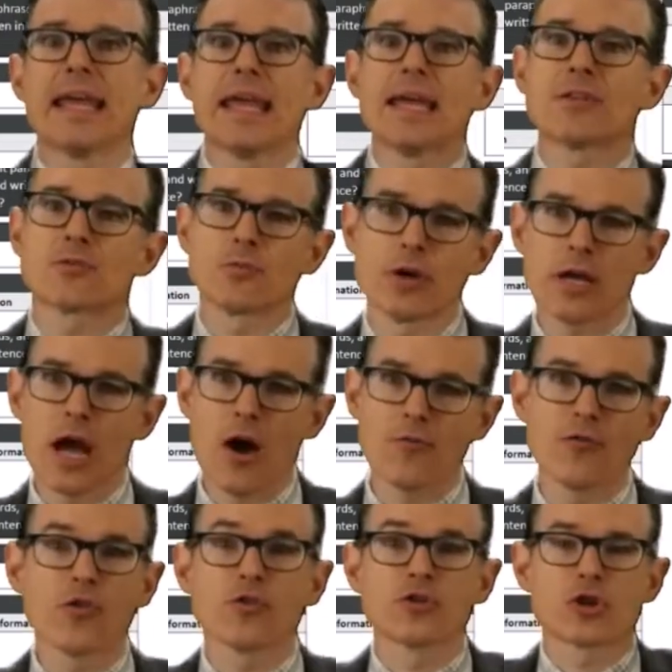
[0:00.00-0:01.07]
It's really
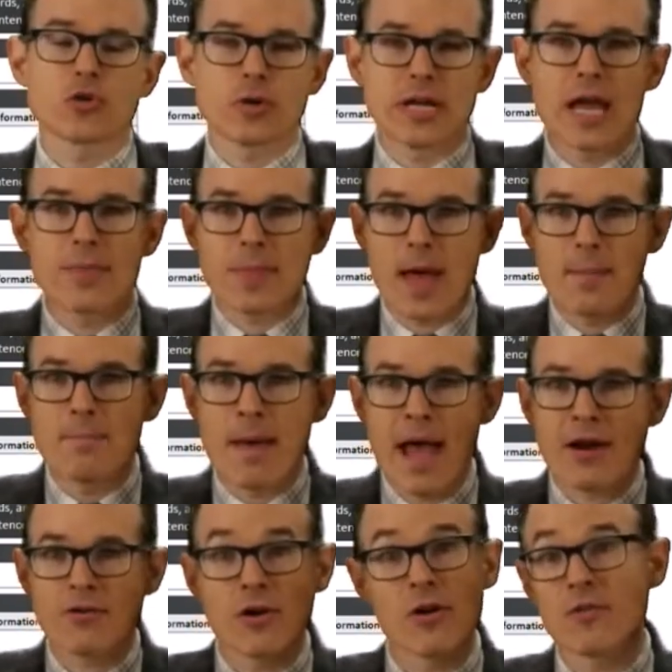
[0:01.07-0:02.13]
helpful to create that
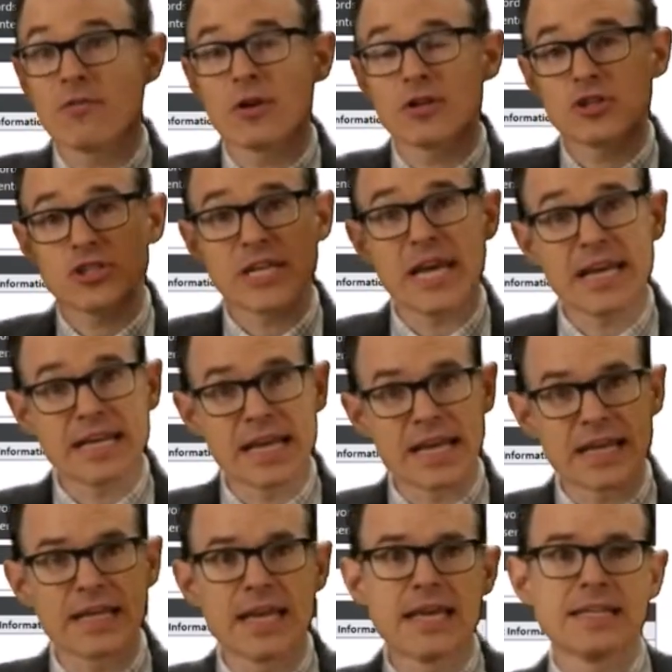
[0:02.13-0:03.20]
macro level
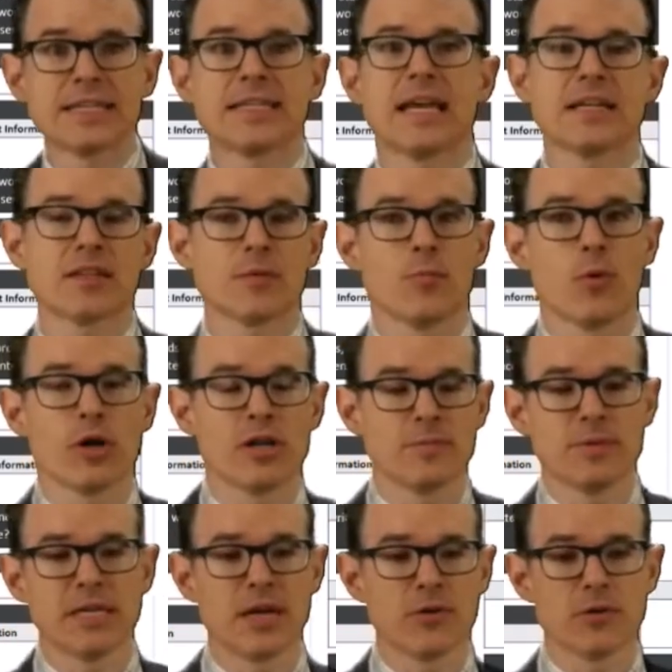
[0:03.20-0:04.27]
understanding to get to the point of
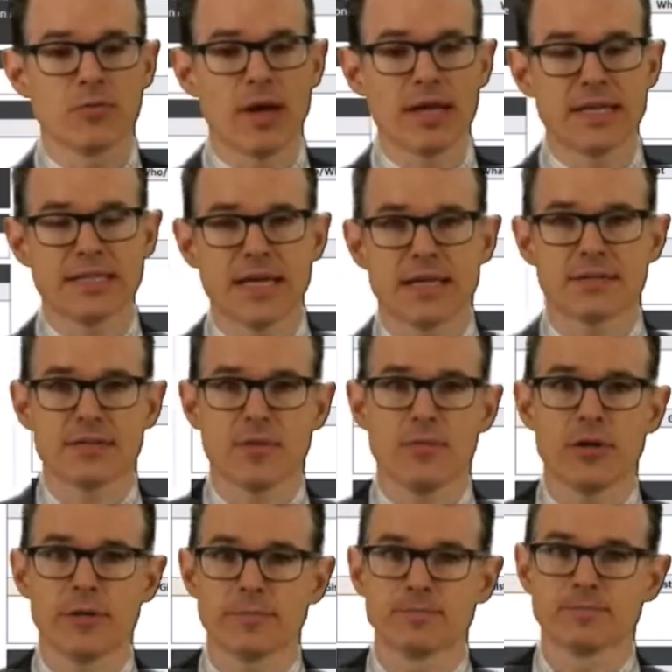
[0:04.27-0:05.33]
being able to write a text
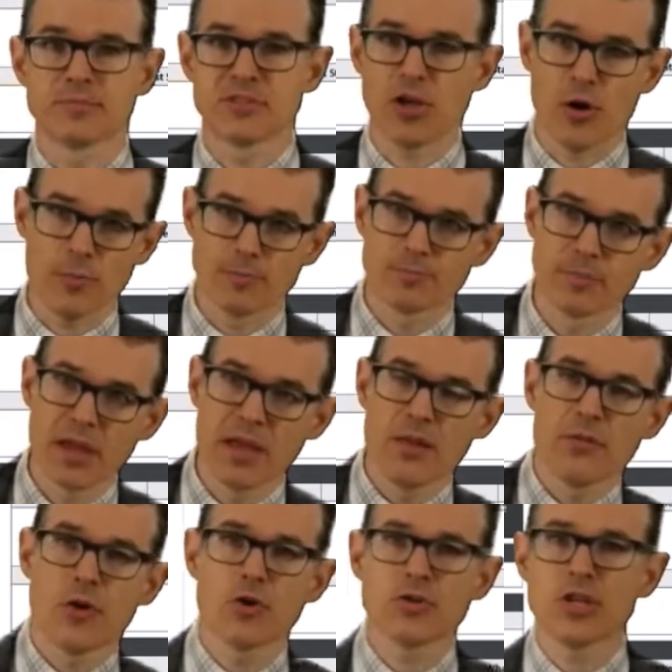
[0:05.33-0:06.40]
summary. So
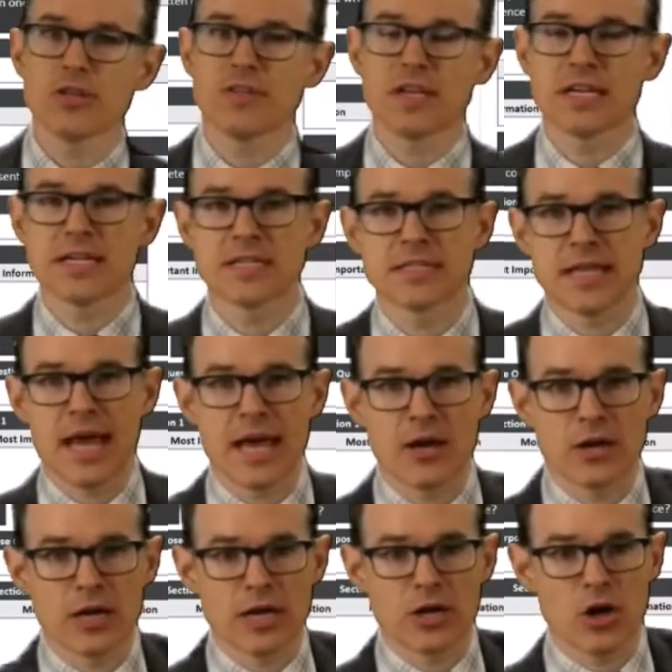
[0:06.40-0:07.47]
those are the things that
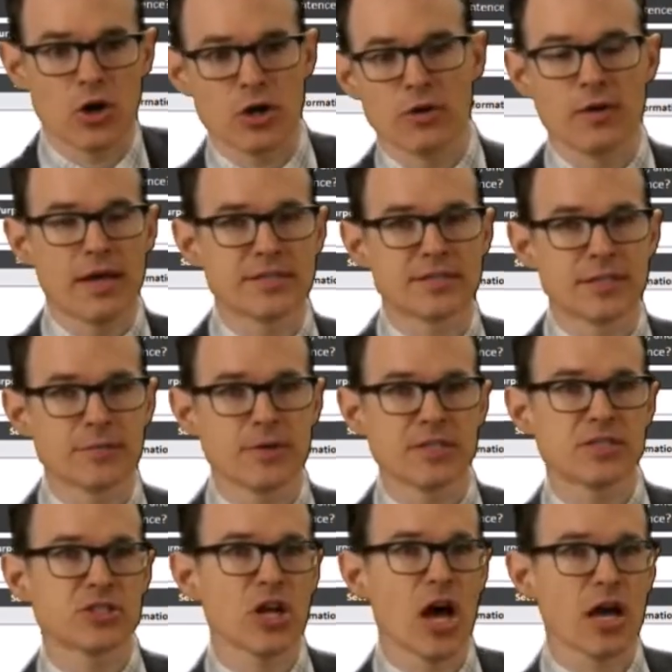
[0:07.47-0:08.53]
are going to occur in a lesson.
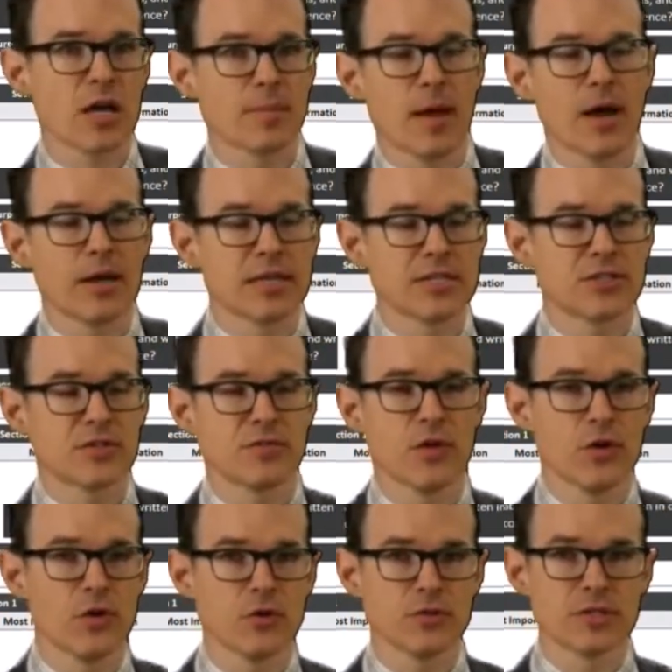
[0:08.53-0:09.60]
Let's talk about each of
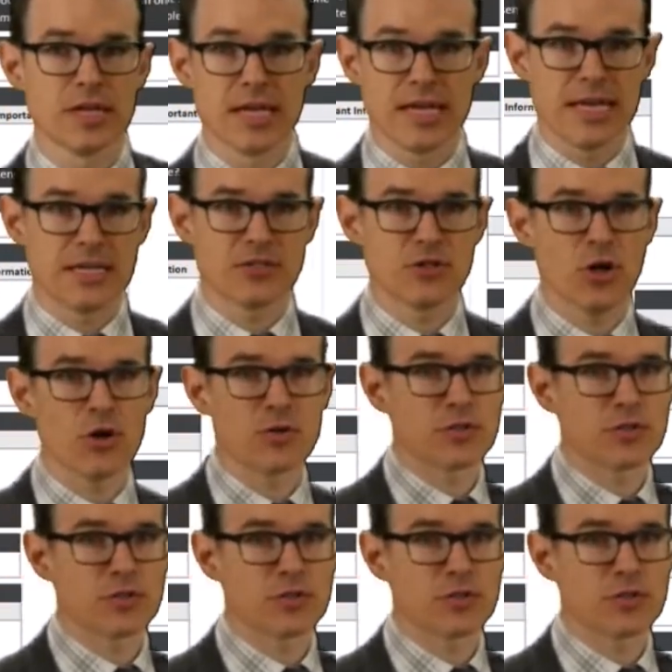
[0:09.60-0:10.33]
those in turn.